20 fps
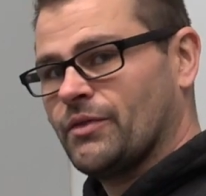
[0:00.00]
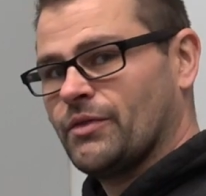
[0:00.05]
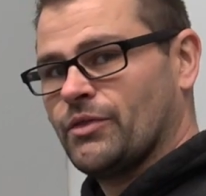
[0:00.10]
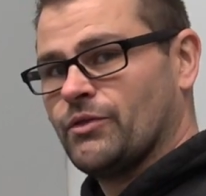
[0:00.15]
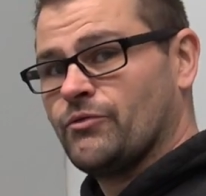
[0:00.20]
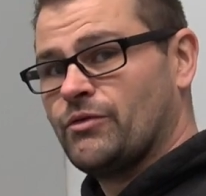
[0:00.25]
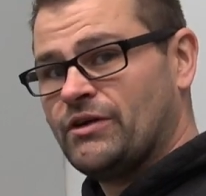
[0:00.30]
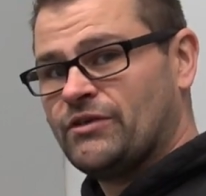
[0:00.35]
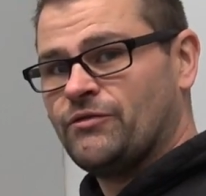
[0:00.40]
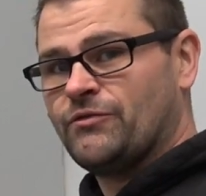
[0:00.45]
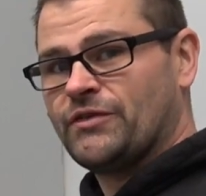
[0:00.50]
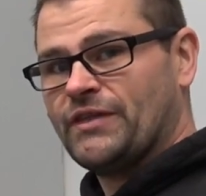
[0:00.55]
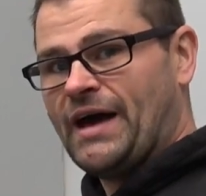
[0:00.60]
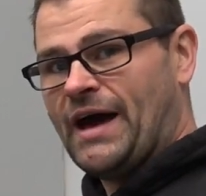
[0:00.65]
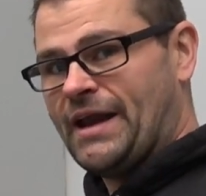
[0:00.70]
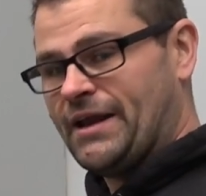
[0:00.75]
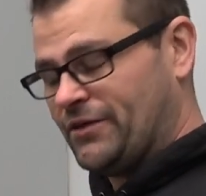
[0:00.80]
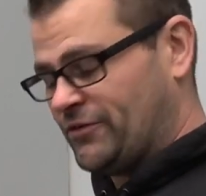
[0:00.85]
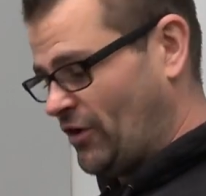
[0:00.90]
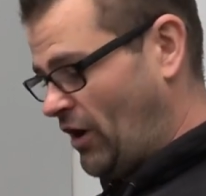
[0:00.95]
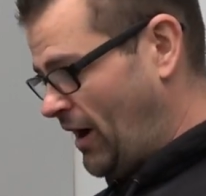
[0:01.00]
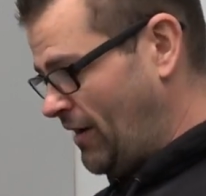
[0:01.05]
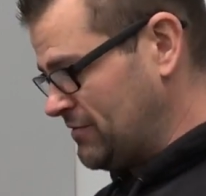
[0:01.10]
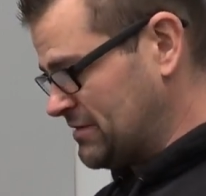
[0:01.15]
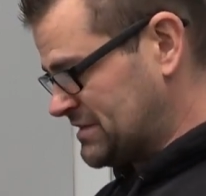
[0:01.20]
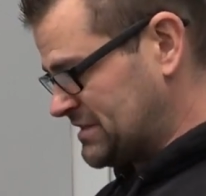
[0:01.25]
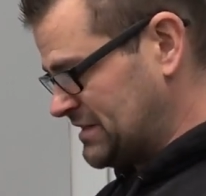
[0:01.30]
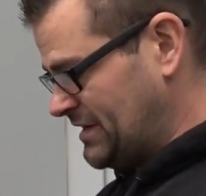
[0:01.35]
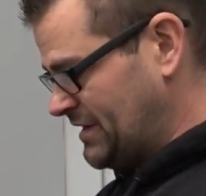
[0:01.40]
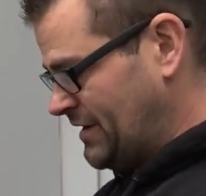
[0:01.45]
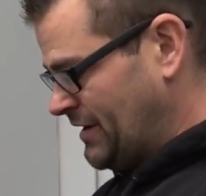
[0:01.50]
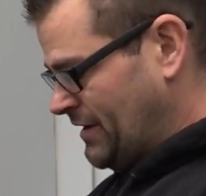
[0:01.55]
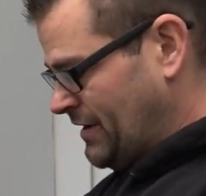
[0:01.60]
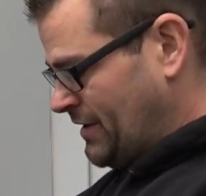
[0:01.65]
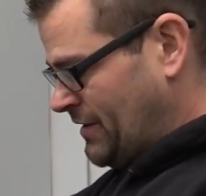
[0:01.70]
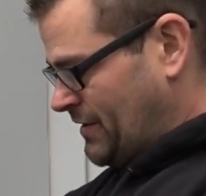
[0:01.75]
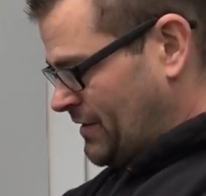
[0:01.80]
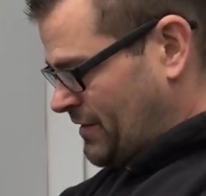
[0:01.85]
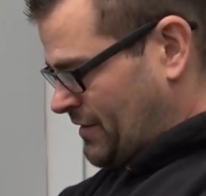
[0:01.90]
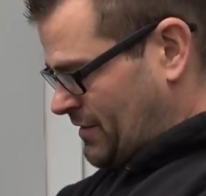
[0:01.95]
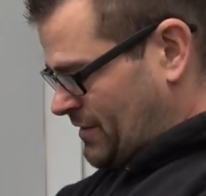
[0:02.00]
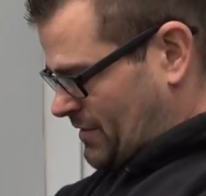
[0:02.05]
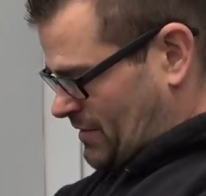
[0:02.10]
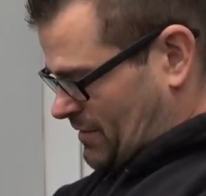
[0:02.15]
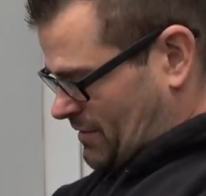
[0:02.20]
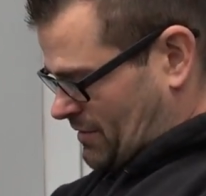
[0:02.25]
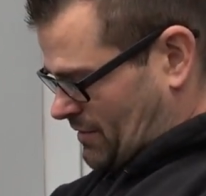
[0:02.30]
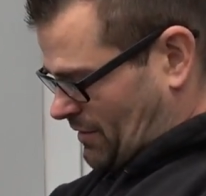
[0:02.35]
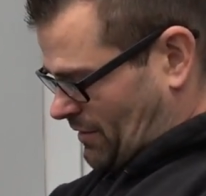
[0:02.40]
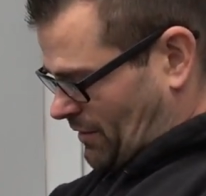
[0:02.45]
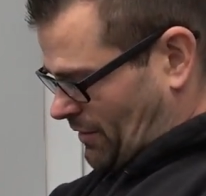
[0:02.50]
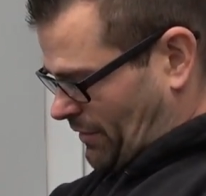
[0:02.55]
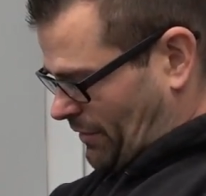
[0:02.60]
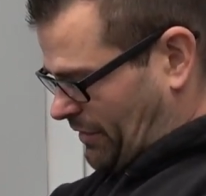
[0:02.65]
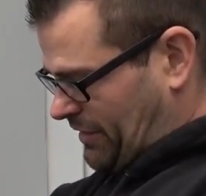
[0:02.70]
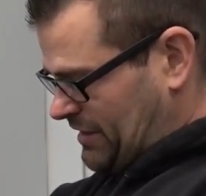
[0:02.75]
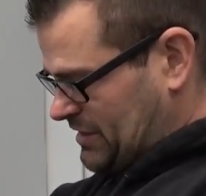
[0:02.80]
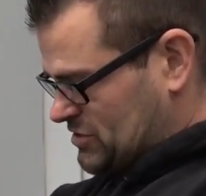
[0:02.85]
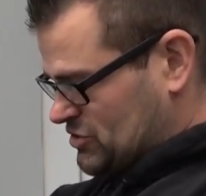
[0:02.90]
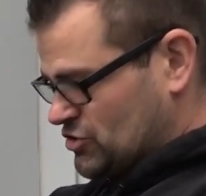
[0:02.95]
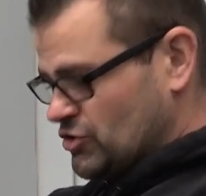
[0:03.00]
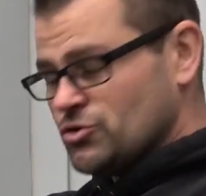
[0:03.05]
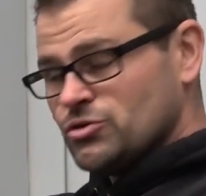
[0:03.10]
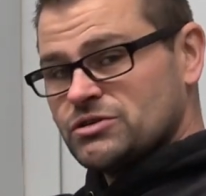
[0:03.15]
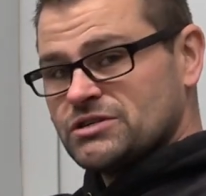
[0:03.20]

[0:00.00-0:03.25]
the reason for that is obviously these two